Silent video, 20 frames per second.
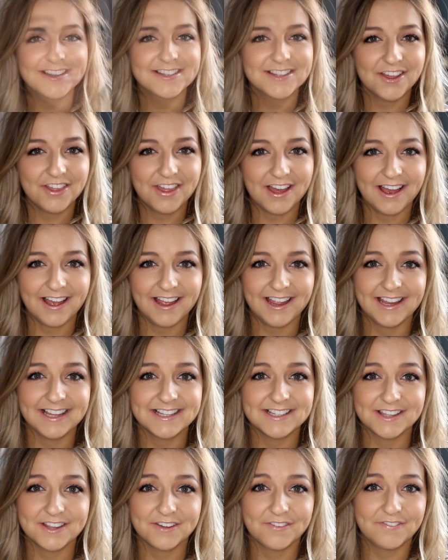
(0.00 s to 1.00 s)
So that
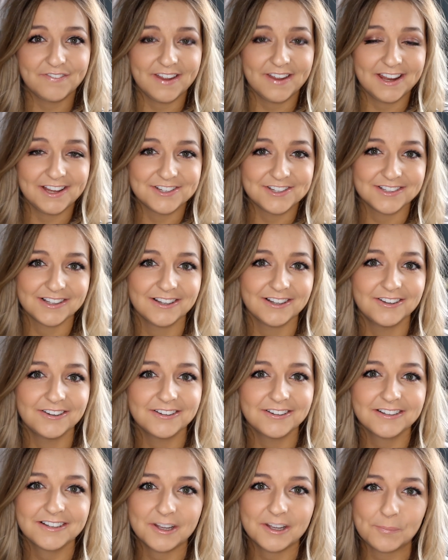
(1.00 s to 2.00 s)
is the finished
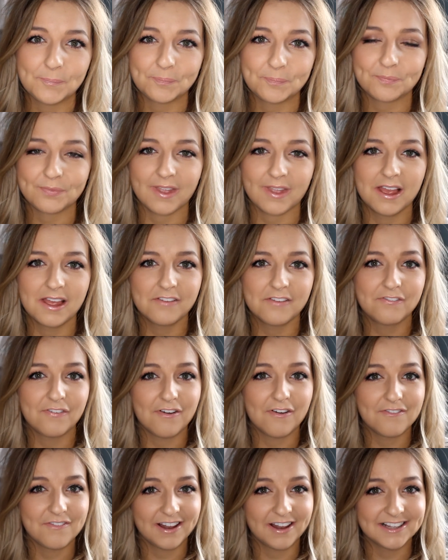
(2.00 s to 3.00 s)
look
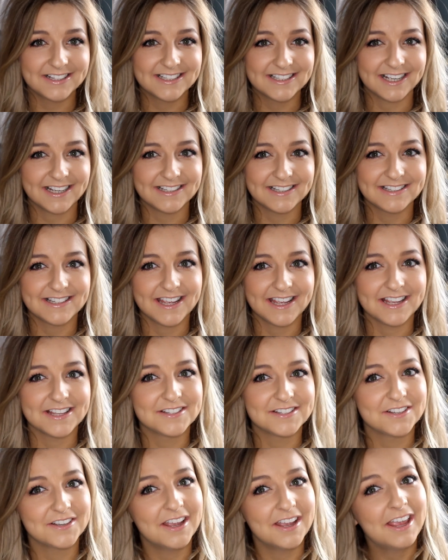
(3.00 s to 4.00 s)
for Valentine's Day.
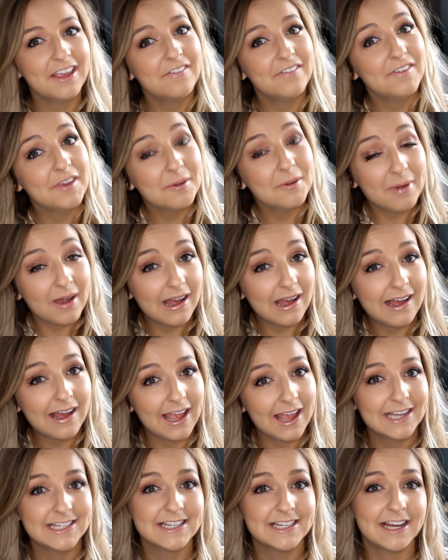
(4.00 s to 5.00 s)
So if you
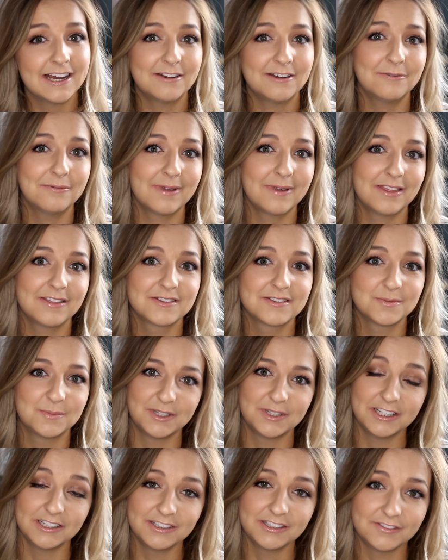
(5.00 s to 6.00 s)
are heading out with
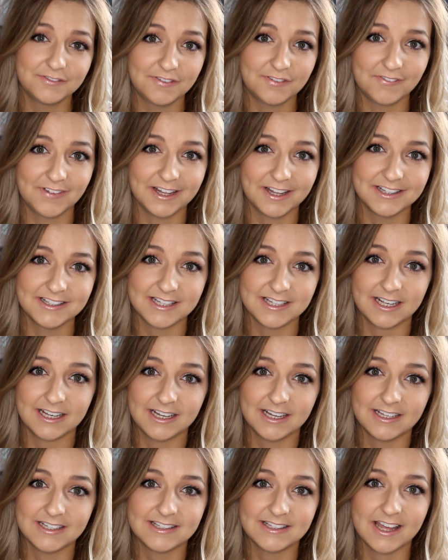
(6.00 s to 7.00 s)
someone you love for
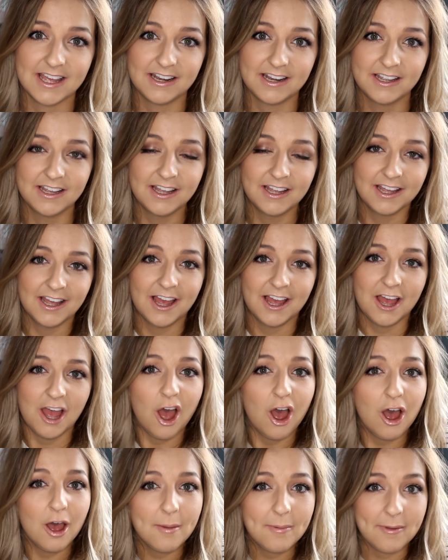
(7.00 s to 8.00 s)
Valentine's, then
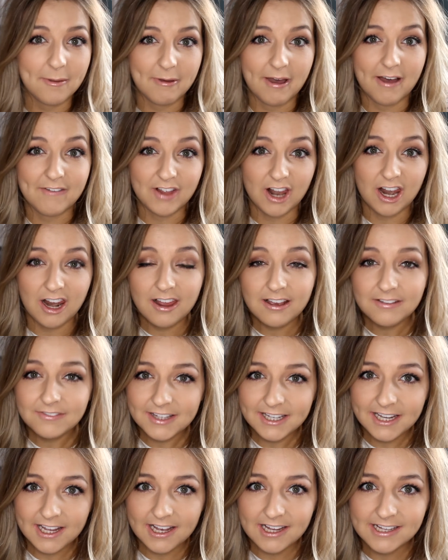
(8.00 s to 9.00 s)
hope you have a
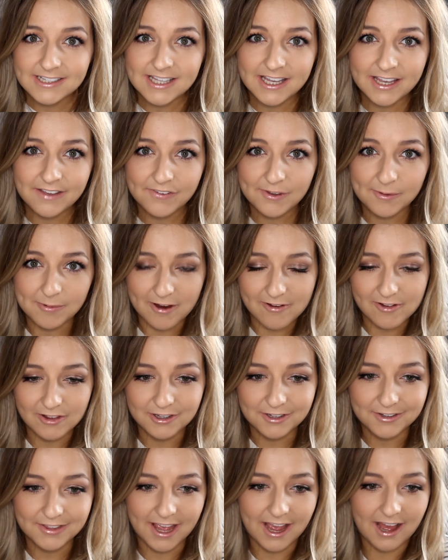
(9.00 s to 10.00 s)
lovely night. If you are a
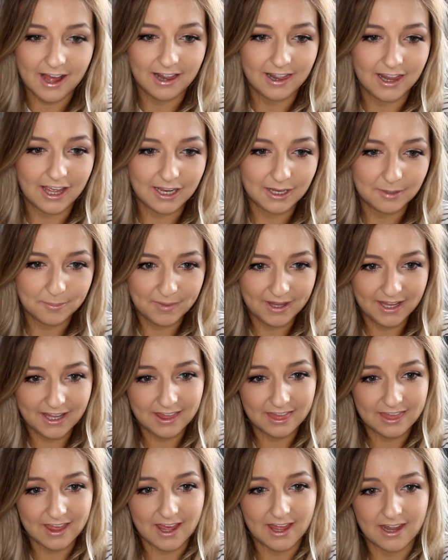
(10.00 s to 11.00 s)
lonely heart like
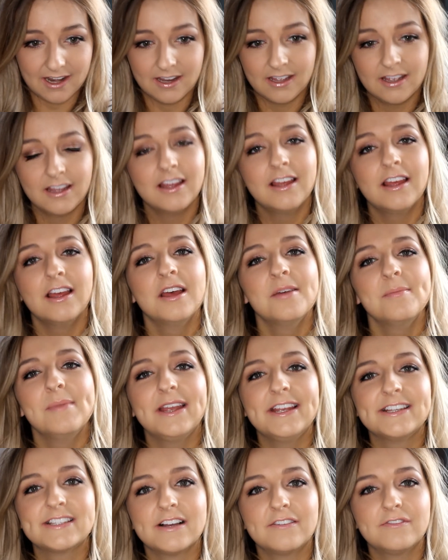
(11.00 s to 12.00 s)
me, then
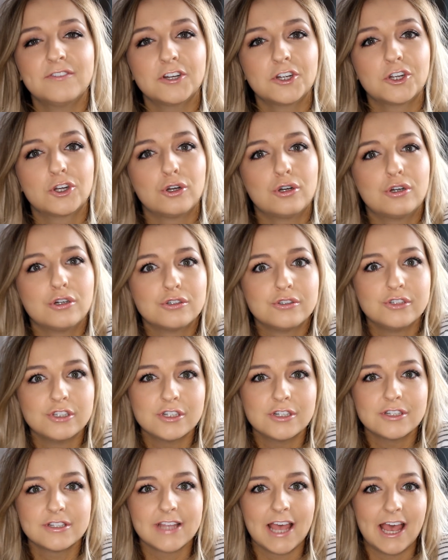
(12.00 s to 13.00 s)
make yourself look
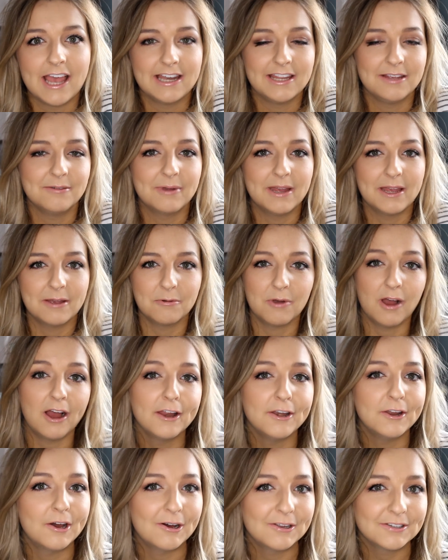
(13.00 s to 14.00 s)
gorgeous anyway,
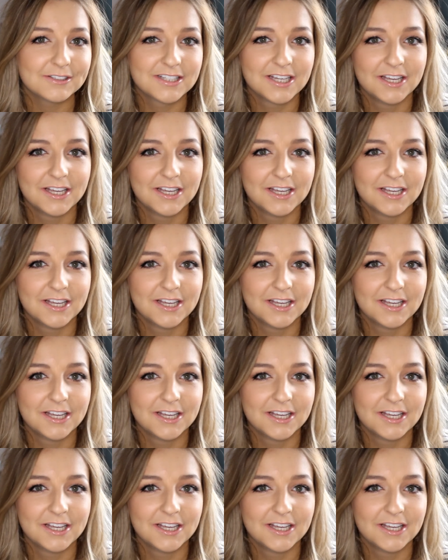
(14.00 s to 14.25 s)
why not?